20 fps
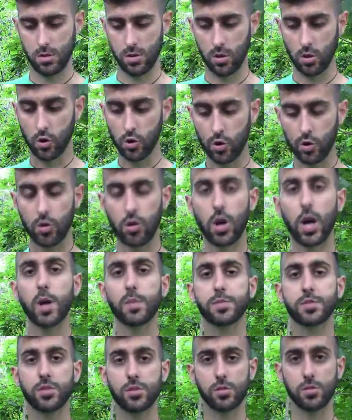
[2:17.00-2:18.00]
grow
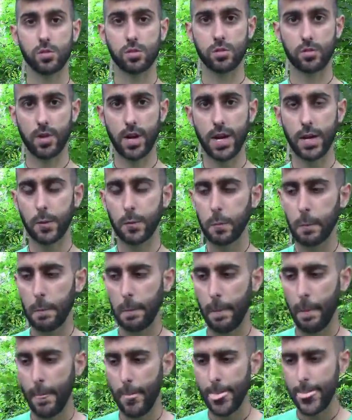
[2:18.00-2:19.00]
up to, right?
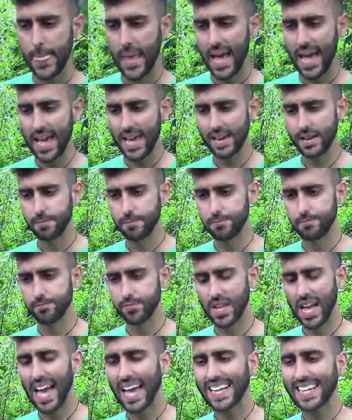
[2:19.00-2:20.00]
And
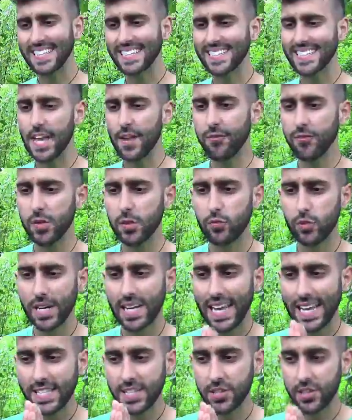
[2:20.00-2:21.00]
I can definitely
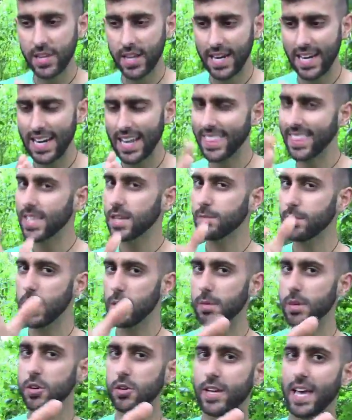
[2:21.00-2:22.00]
relate to that, and I think
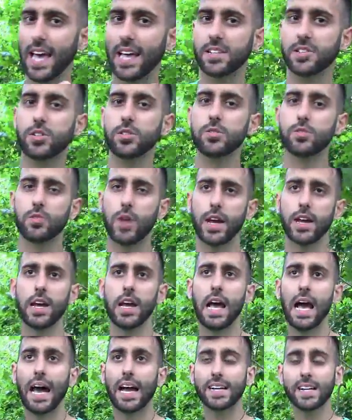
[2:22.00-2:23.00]
maybe you can too, right?
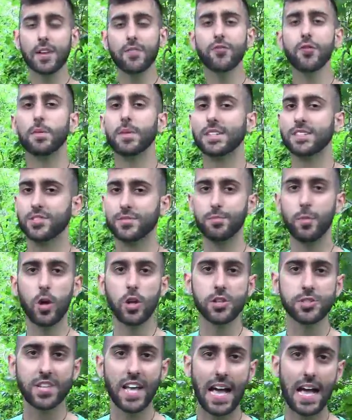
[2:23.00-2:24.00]
I come from a
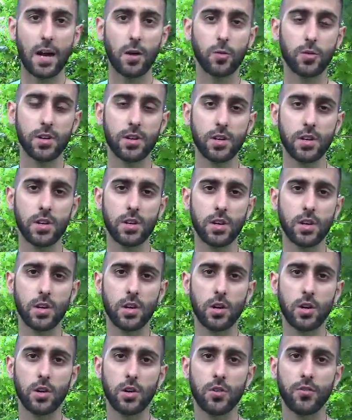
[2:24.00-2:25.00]
small town,
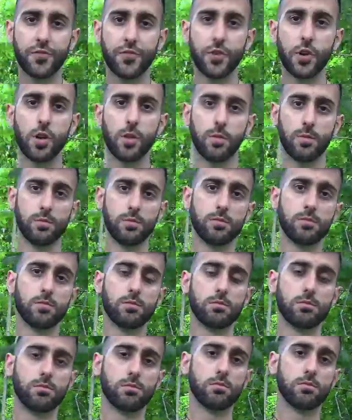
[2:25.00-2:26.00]
from
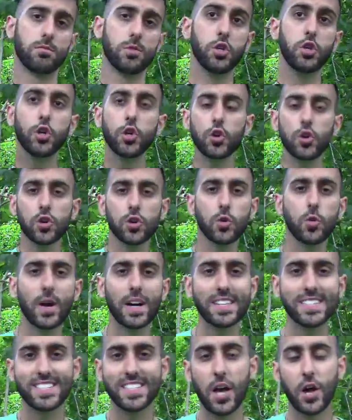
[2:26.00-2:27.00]

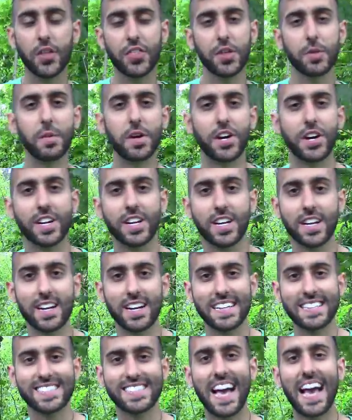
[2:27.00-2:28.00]
Uruguay, South America,
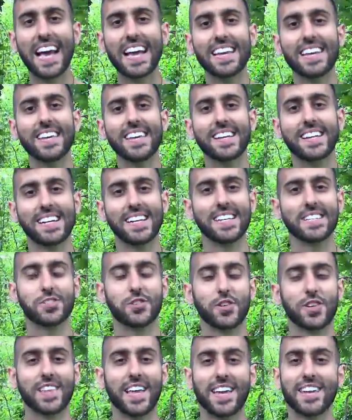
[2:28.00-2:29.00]
a tiny
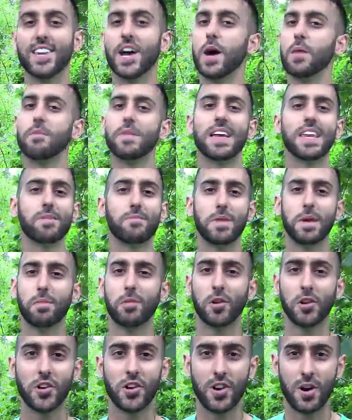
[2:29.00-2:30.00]
country that not many
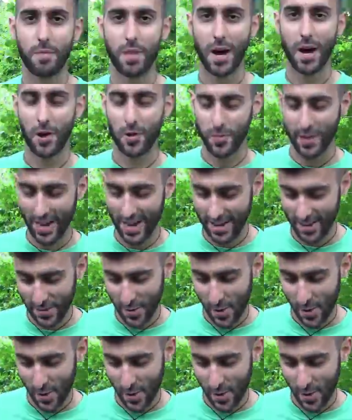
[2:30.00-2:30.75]
people know about, right?